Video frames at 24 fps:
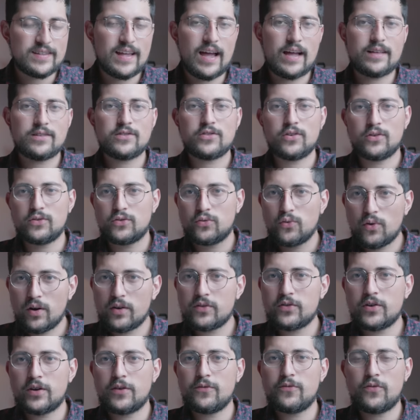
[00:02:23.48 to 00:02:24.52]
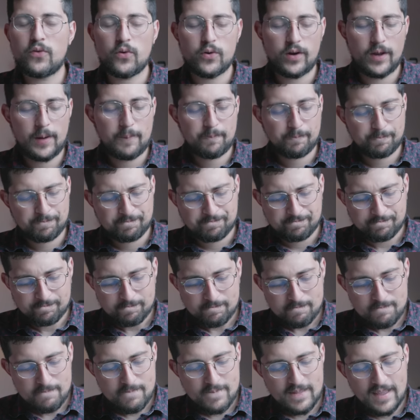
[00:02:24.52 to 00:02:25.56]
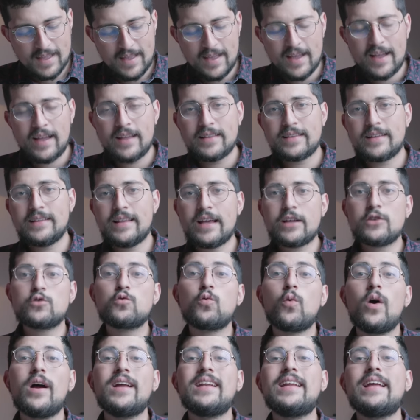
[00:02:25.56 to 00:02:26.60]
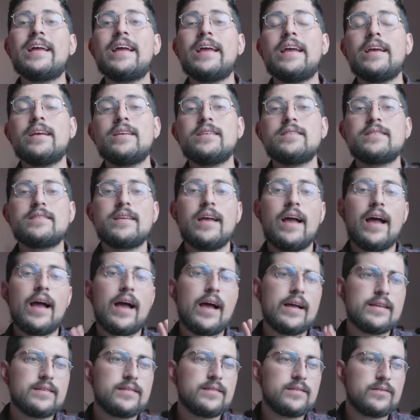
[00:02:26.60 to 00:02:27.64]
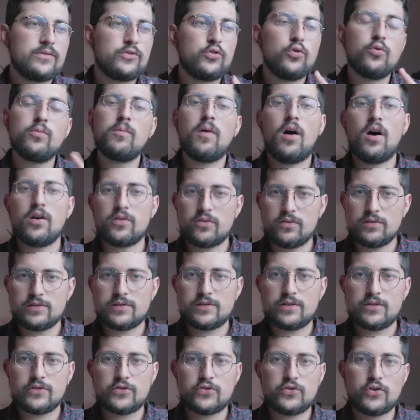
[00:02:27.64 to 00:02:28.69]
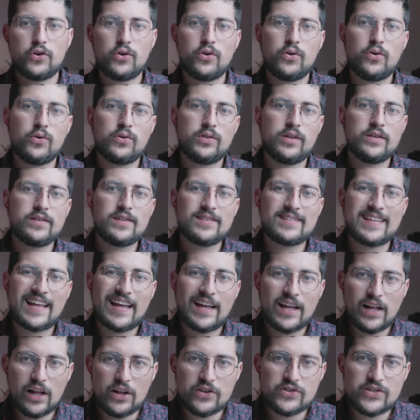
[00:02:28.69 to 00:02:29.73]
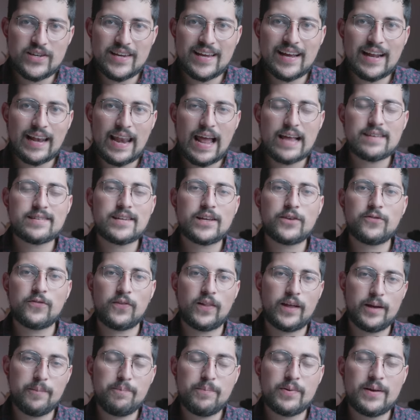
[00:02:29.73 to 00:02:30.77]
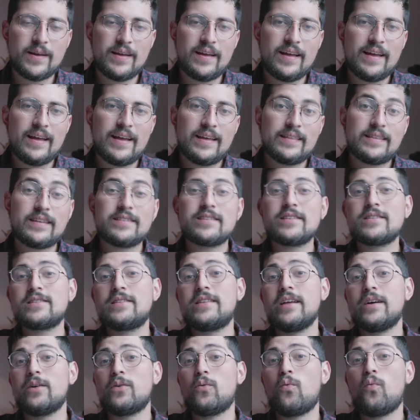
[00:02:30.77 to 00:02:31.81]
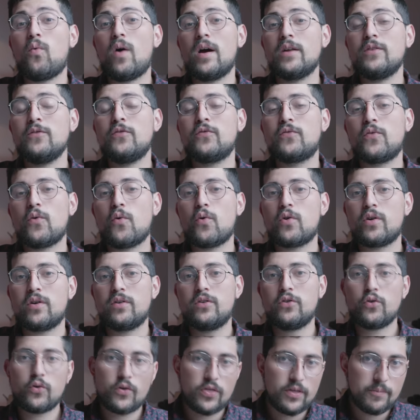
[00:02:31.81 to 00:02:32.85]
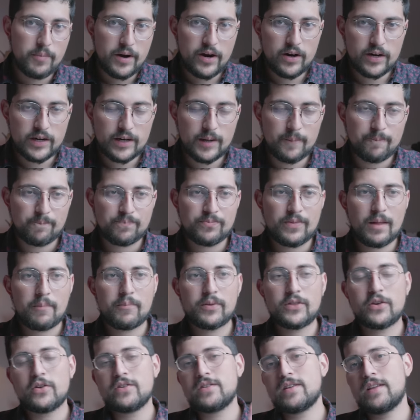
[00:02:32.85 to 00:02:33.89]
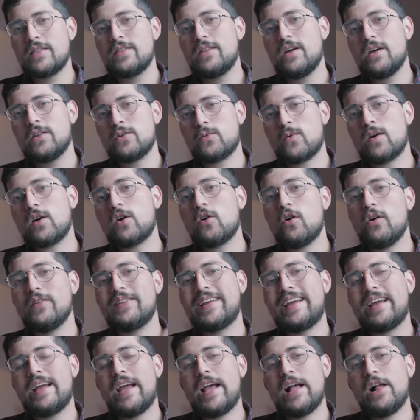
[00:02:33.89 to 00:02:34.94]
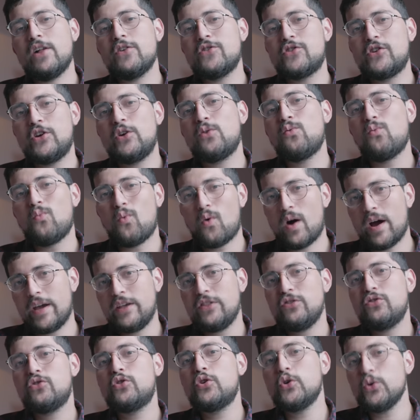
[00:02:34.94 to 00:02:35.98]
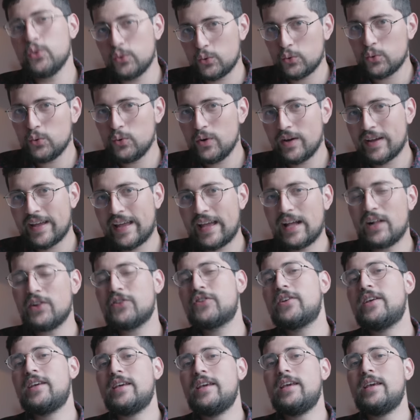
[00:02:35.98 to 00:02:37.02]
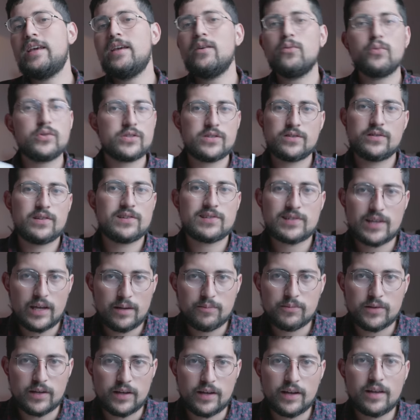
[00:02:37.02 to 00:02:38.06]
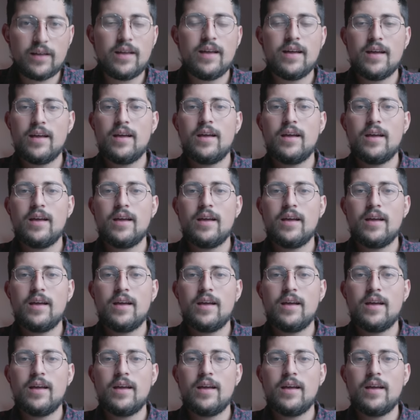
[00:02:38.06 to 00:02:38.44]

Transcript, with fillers: that. So $240. The next one has two models. So this is the LG Classic Flip. This is the one for North America. But there's another one called the LG Wine 2 LTE, which is the same thing,